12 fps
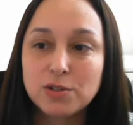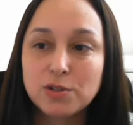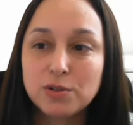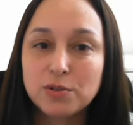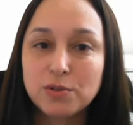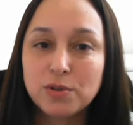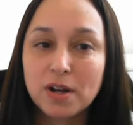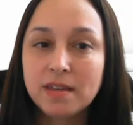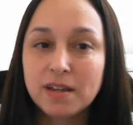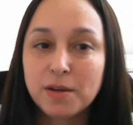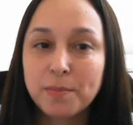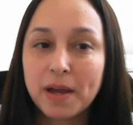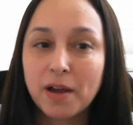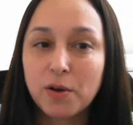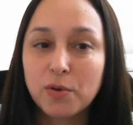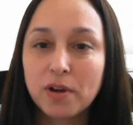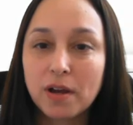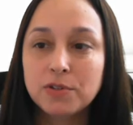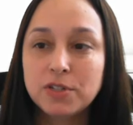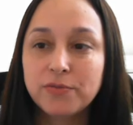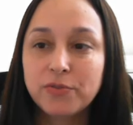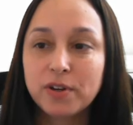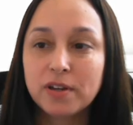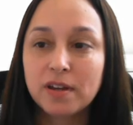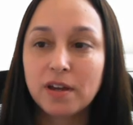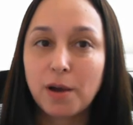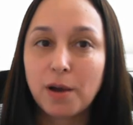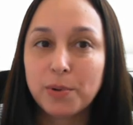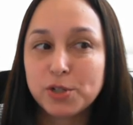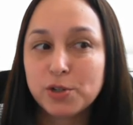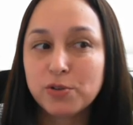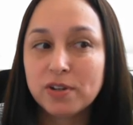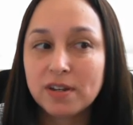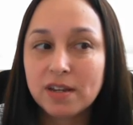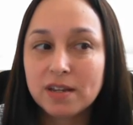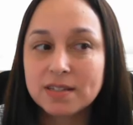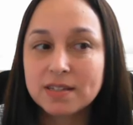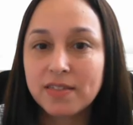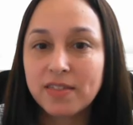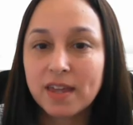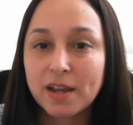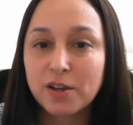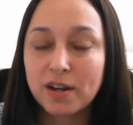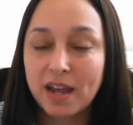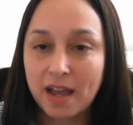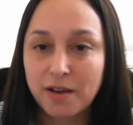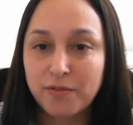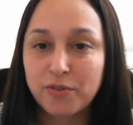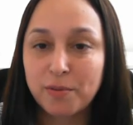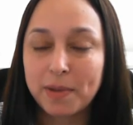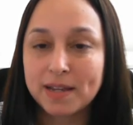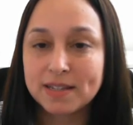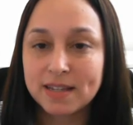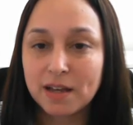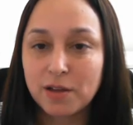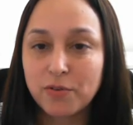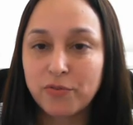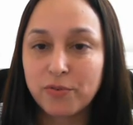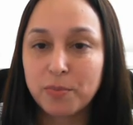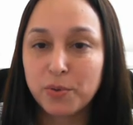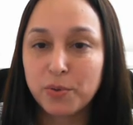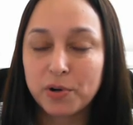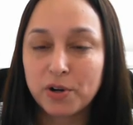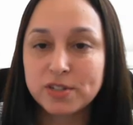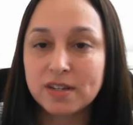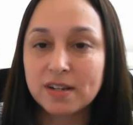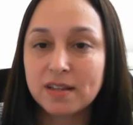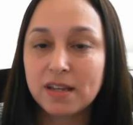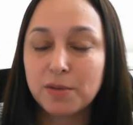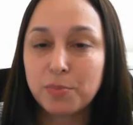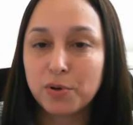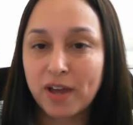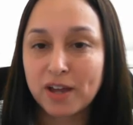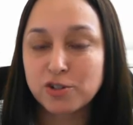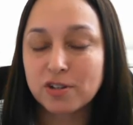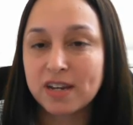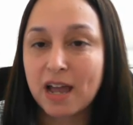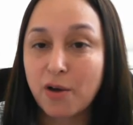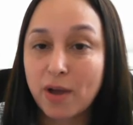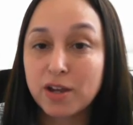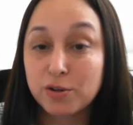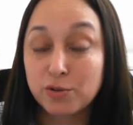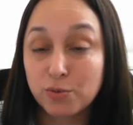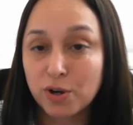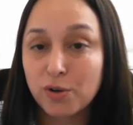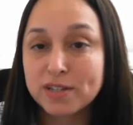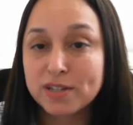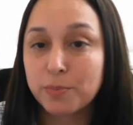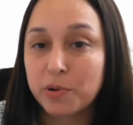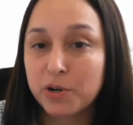to think about different opportunities that I could have for myself, both personally and professionally, and how I could grow as a